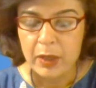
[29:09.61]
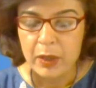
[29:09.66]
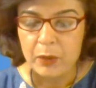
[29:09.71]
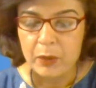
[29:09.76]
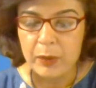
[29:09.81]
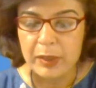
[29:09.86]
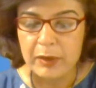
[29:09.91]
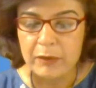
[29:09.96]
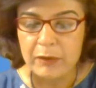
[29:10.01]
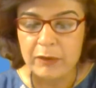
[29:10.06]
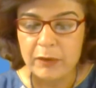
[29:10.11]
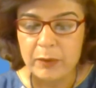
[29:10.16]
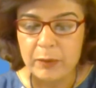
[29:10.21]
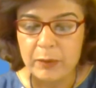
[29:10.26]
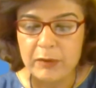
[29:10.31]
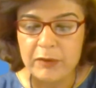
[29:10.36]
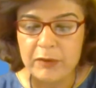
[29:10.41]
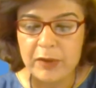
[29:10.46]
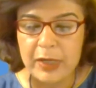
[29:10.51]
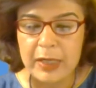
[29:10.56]

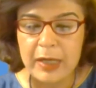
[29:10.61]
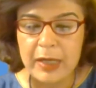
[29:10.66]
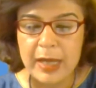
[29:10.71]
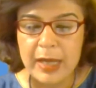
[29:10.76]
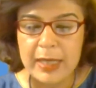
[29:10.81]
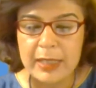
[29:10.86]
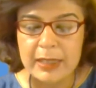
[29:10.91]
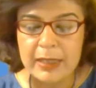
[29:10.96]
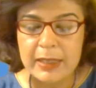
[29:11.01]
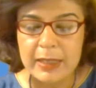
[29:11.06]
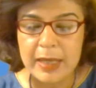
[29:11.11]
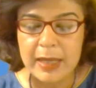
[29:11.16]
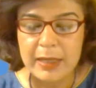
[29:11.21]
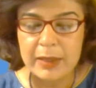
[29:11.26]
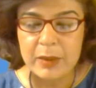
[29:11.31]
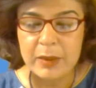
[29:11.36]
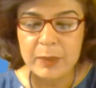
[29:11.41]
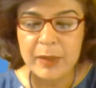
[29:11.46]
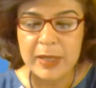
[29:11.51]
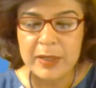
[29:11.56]
we've realized that
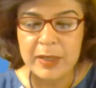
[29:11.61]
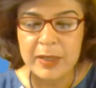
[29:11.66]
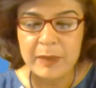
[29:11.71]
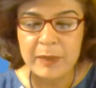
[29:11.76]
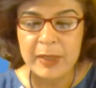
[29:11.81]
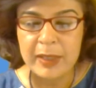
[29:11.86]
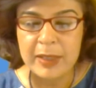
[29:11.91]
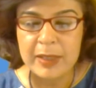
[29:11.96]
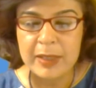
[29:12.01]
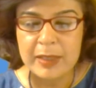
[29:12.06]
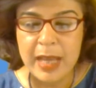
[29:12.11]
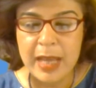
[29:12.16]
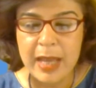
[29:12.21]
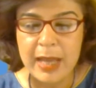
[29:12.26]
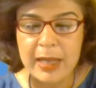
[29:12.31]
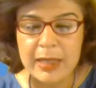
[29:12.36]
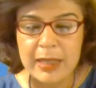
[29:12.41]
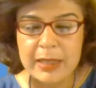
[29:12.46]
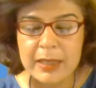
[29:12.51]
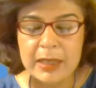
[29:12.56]
the pandemic has
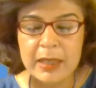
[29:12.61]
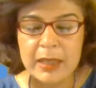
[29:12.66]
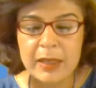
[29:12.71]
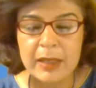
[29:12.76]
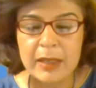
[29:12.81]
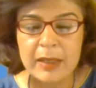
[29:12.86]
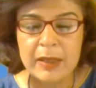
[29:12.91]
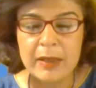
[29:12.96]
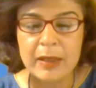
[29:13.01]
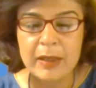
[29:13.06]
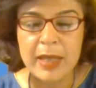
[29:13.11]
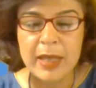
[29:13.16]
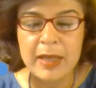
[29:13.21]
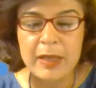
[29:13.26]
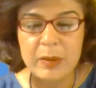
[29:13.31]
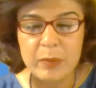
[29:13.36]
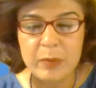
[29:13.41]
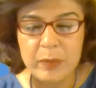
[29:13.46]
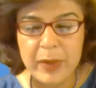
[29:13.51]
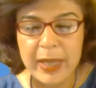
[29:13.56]
had an
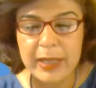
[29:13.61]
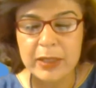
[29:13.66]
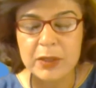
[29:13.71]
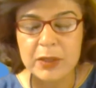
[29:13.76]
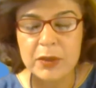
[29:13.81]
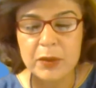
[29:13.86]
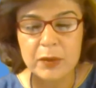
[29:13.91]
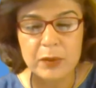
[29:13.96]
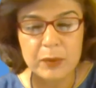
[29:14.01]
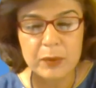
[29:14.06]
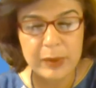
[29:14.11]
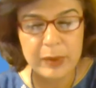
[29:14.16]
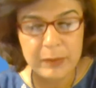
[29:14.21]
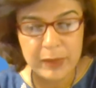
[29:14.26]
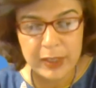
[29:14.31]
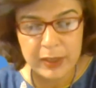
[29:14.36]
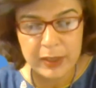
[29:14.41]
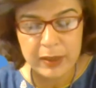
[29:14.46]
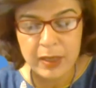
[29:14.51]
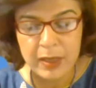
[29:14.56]
impact on
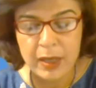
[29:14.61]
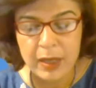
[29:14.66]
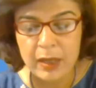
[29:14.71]
women,